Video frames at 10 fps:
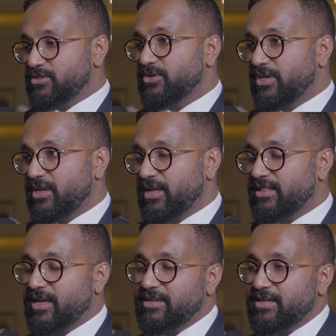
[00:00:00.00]
looking at
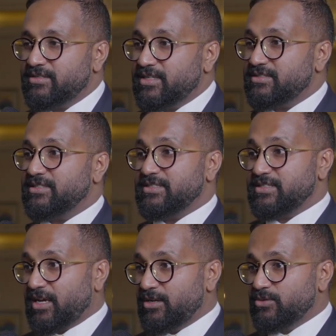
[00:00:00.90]
healthcare data sets in
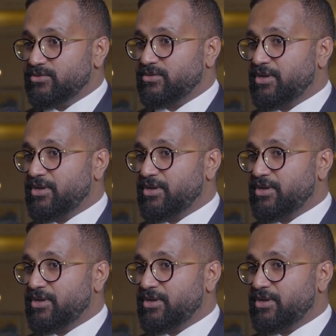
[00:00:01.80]
silos,